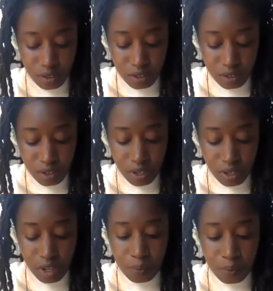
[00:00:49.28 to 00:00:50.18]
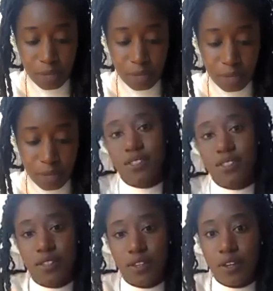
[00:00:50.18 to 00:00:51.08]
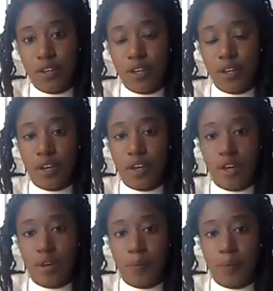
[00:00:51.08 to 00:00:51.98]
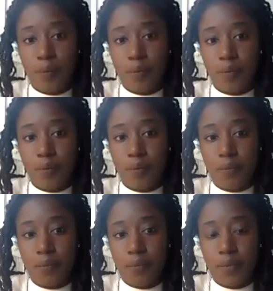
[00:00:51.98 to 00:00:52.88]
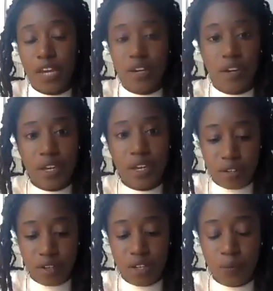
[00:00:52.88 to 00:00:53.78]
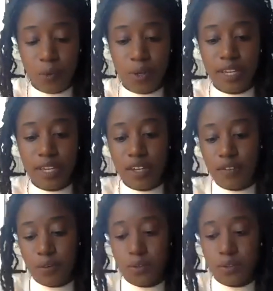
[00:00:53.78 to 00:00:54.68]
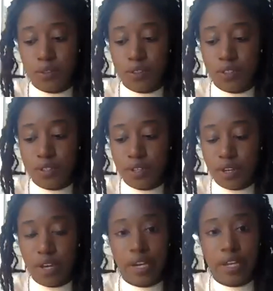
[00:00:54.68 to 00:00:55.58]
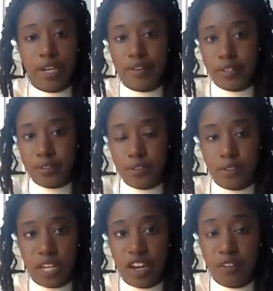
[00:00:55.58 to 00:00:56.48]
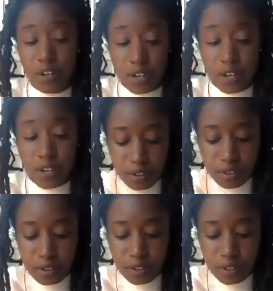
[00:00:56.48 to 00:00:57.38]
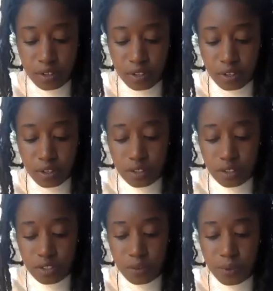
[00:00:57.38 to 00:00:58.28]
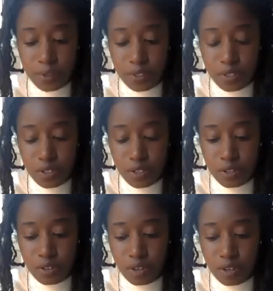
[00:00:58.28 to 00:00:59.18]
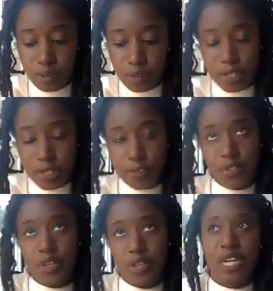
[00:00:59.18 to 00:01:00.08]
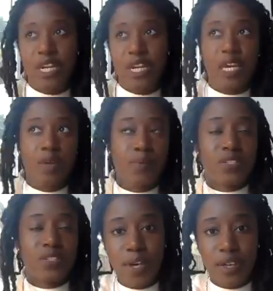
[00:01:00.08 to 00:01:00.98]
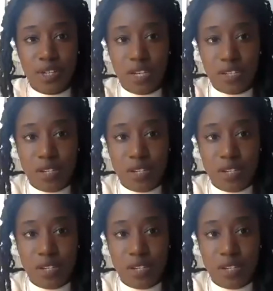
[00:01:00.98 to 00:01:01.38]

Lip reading: by police at night in what they have called a clerical error. So I want to uplift her name because it's her birthday